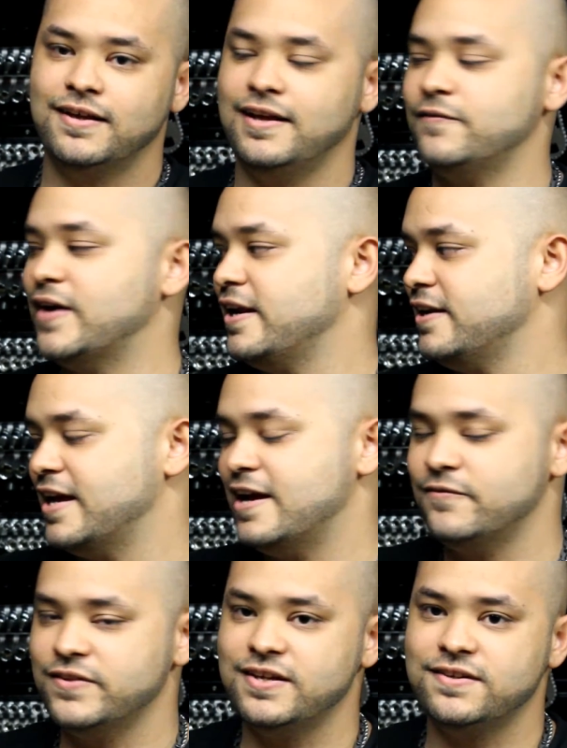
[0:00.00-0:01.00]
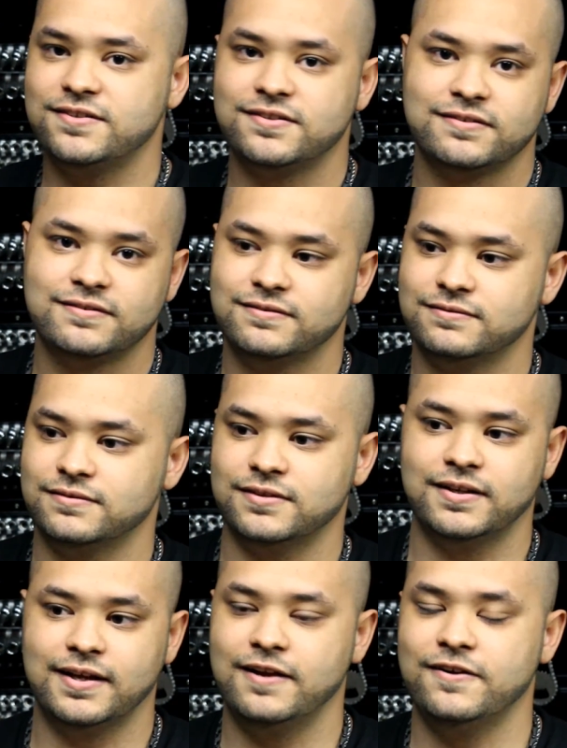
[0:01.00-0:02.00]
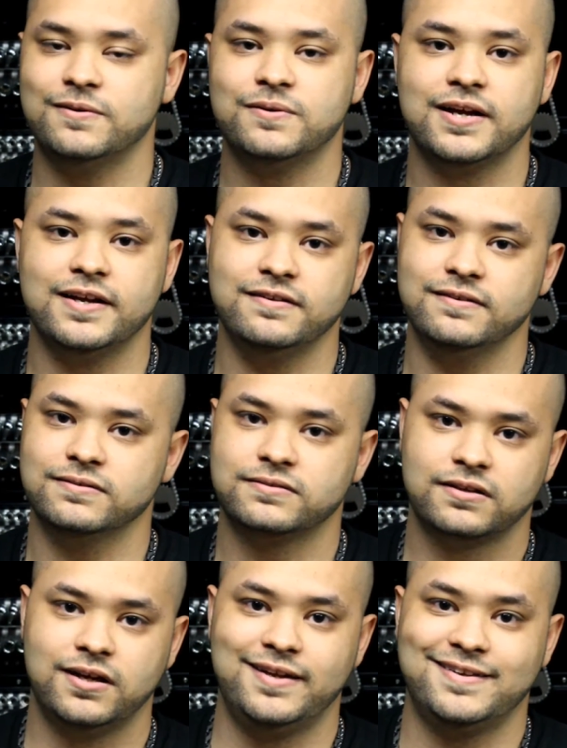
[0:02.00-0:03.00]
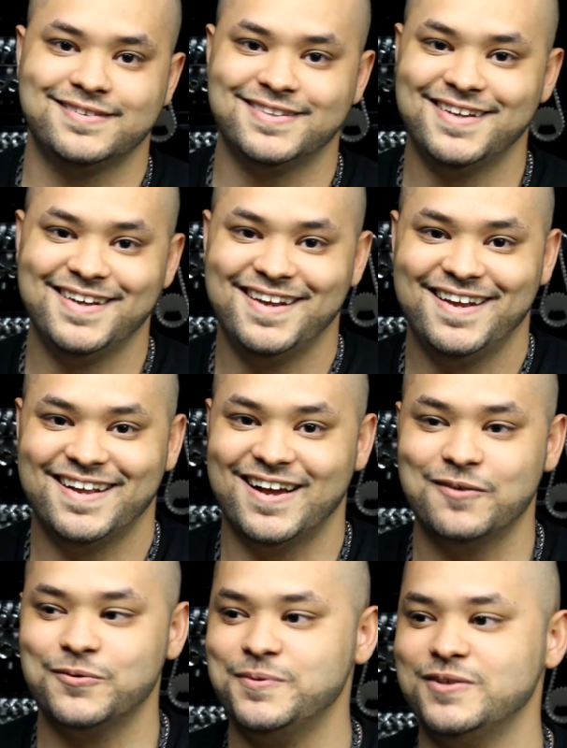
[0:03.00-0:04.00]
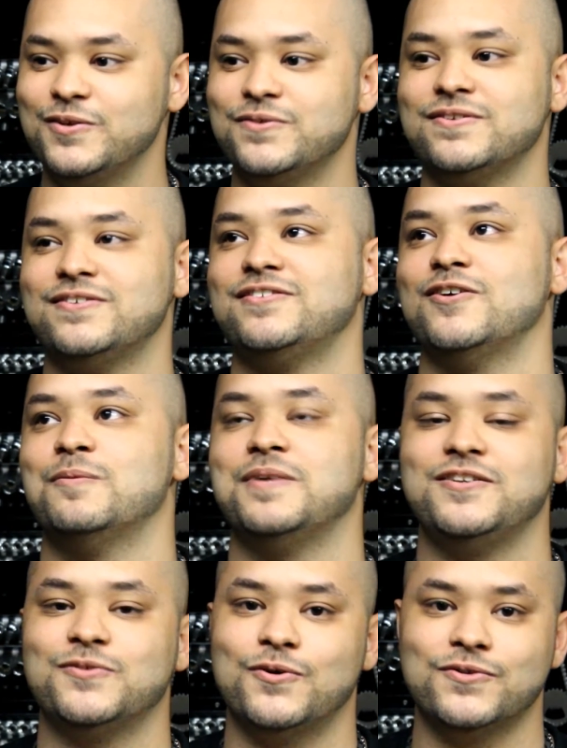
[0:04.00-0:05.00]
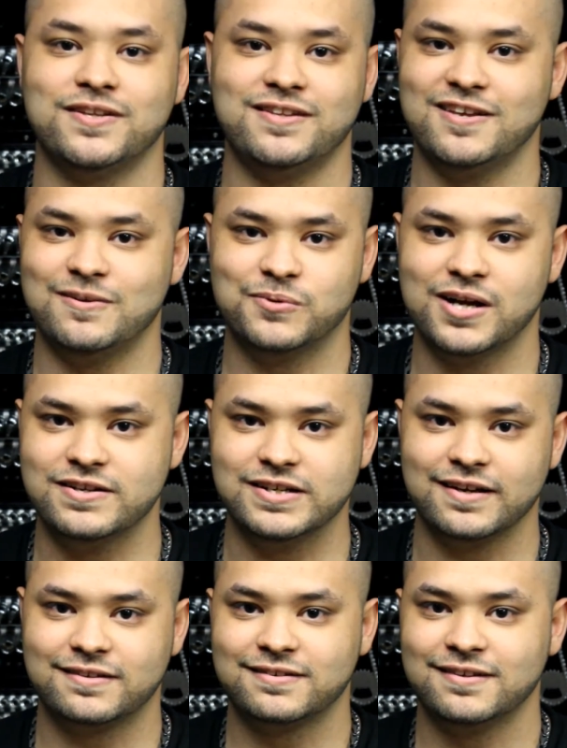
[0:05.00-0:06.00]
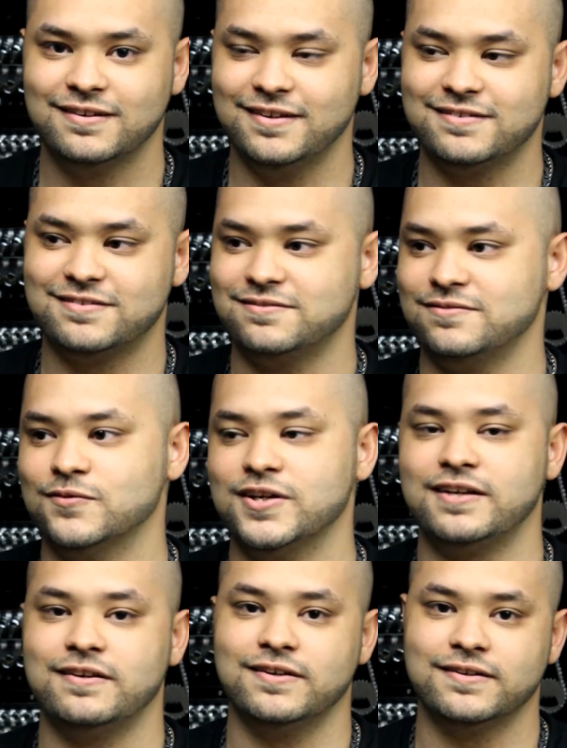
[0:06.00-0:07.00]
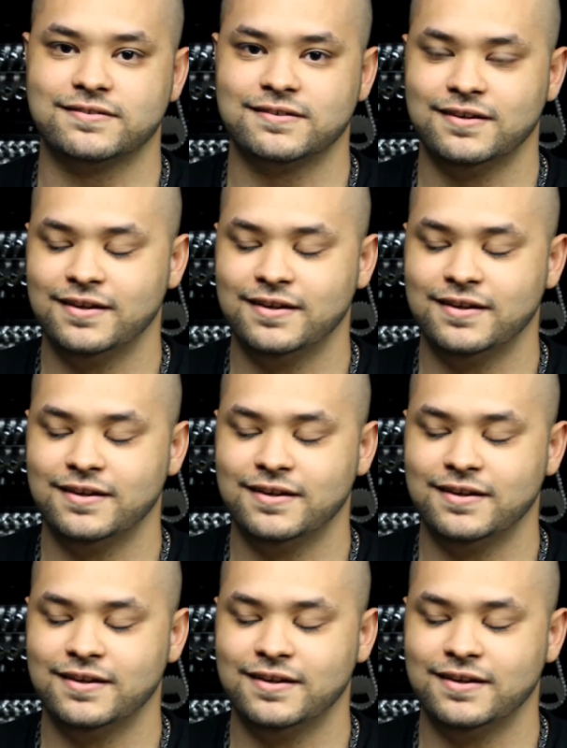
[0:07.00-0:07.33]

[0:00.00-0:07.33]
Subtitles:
If I didn't have these, I don't know what I'd do. I would be losing so many tools at the end of projects. It's ridiculous.